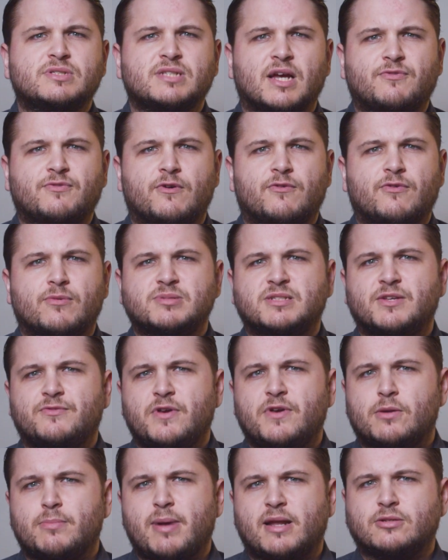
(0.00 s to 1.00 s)
suffer from
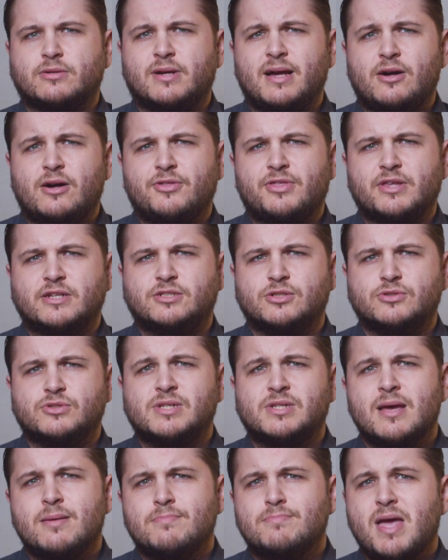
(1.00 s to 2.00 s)
severe mental health
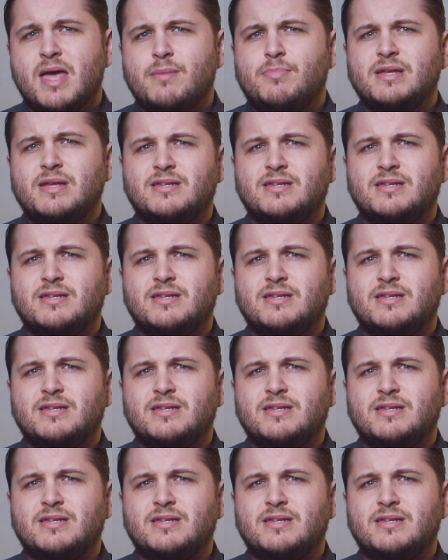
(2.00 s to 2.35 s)
issues may be